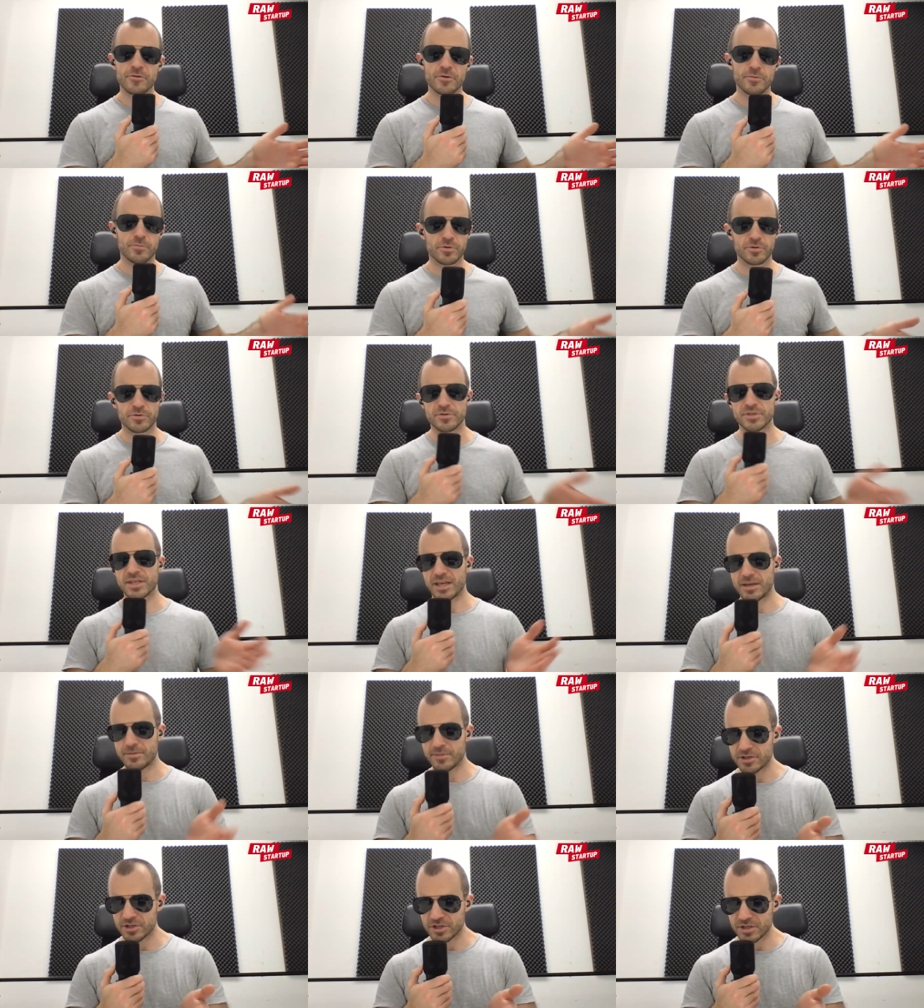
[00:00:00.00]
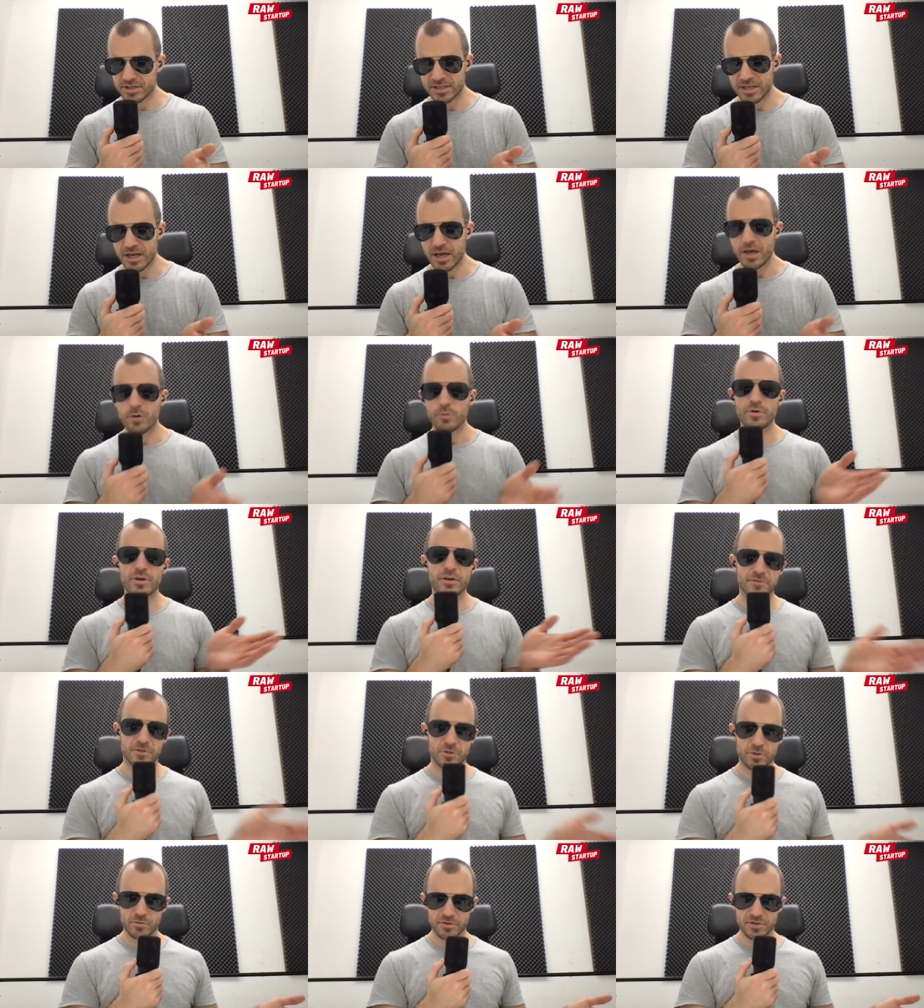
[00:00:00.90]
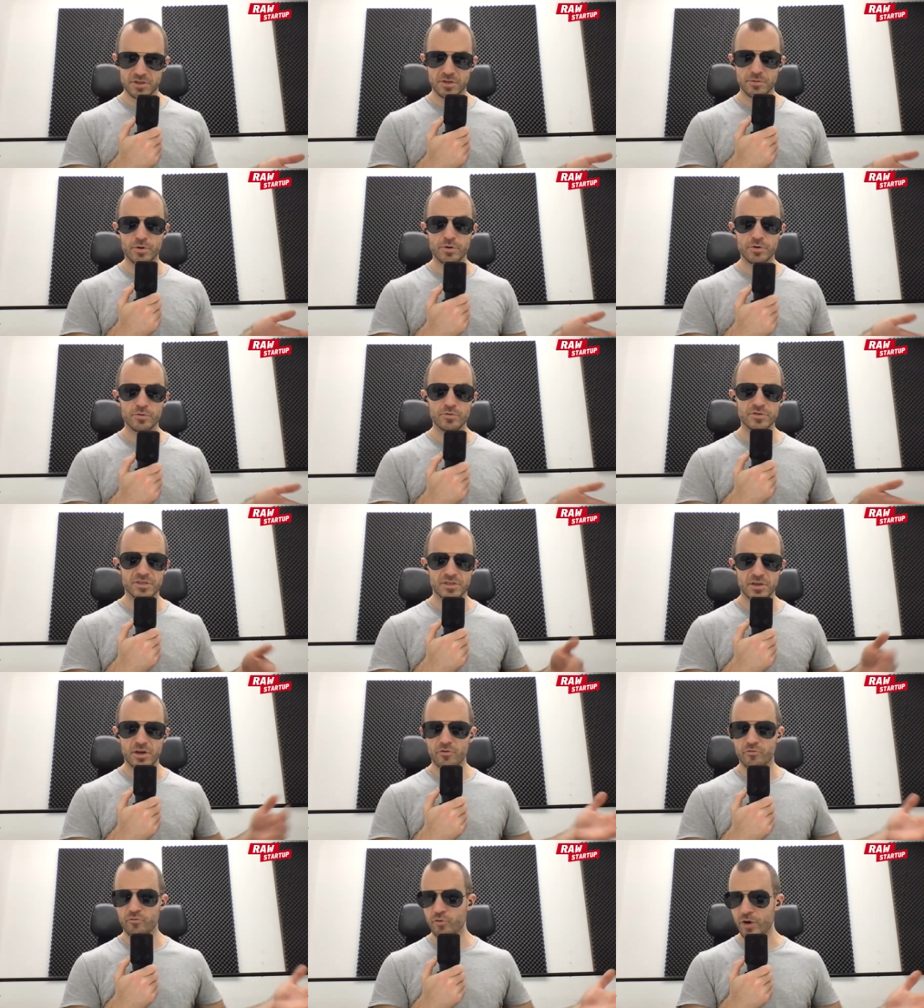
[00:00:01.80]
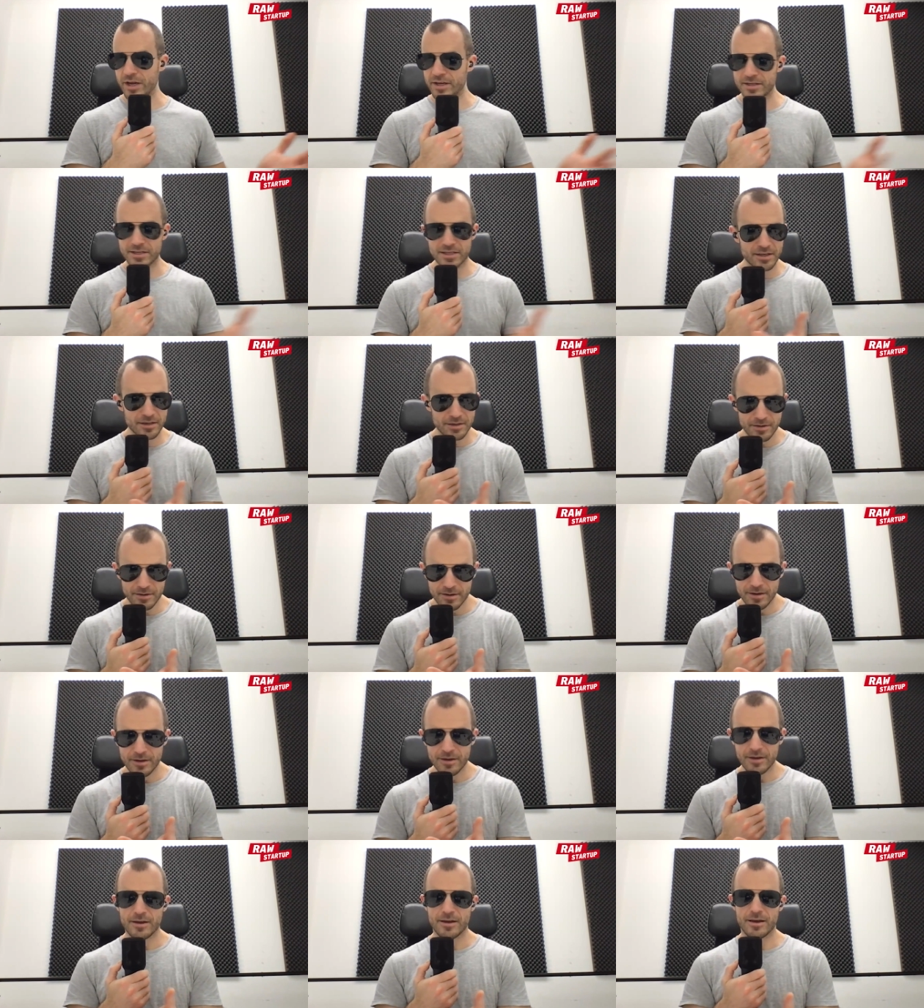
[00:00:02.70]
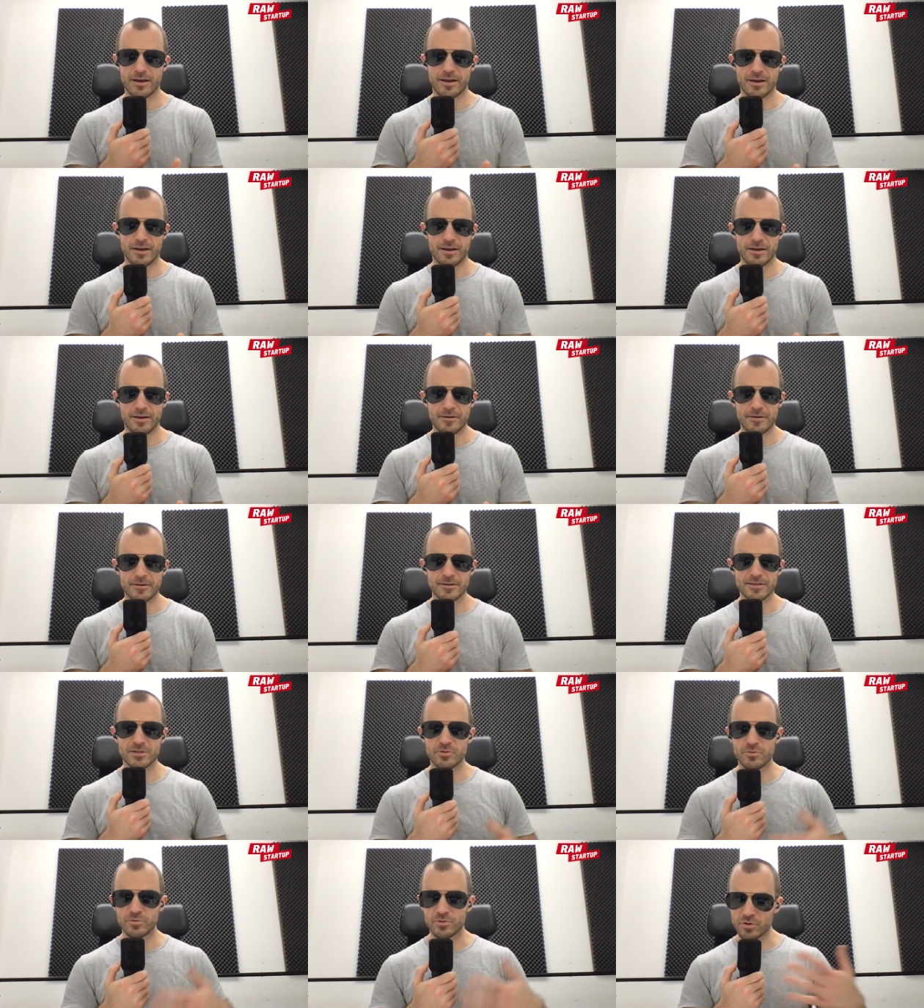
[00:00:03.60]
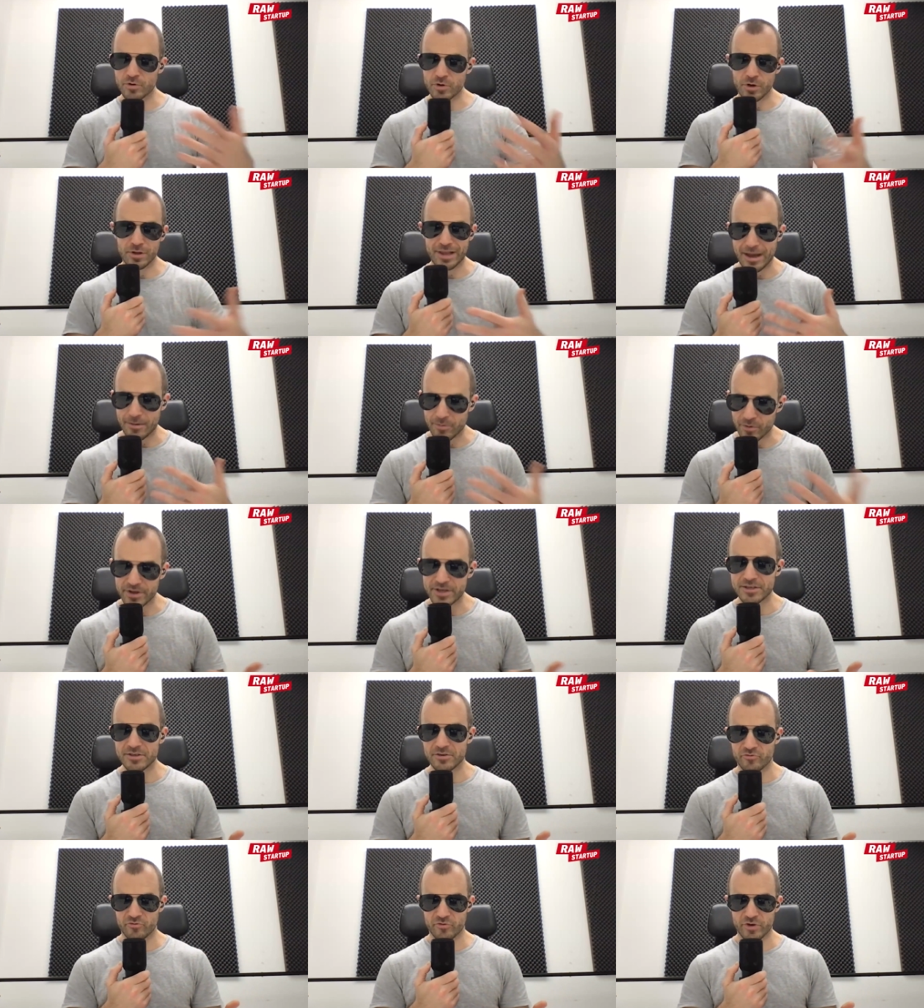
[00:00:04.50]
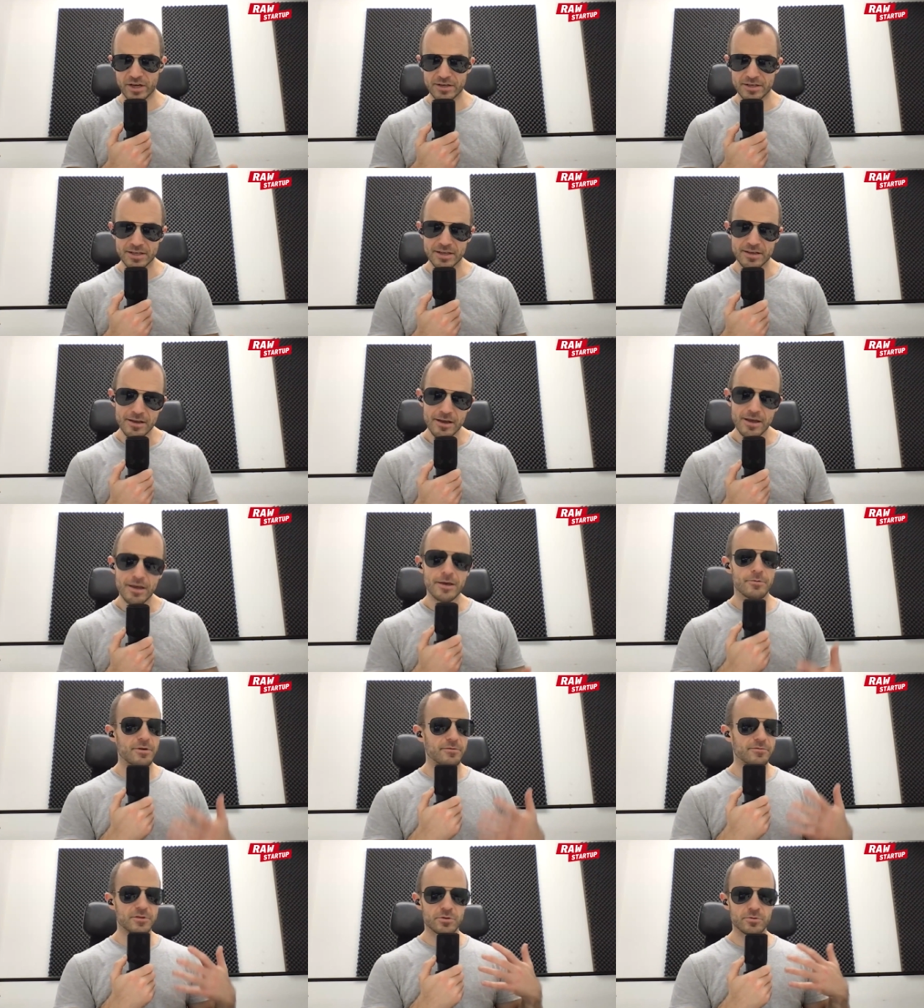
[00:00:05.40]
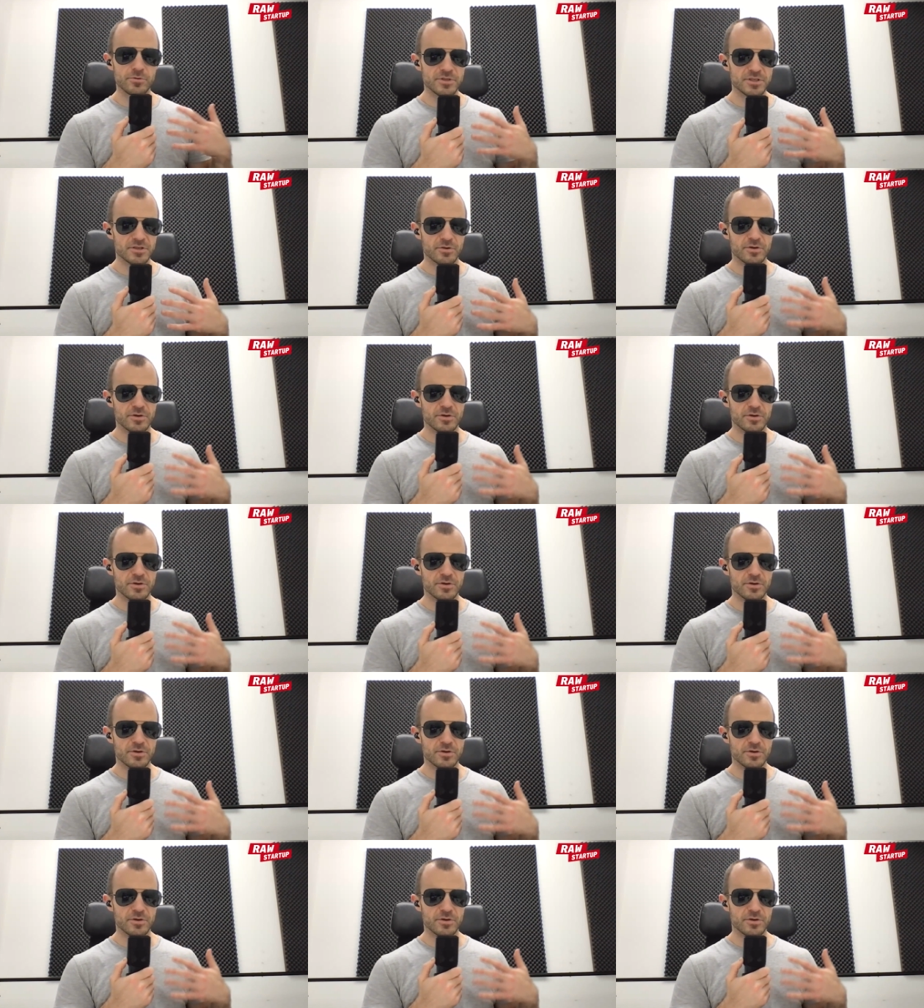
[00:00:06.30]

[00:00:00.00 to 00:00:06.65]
to produce images. We have tools to produce writing, uh, to, to collaborate on writing. We have tools to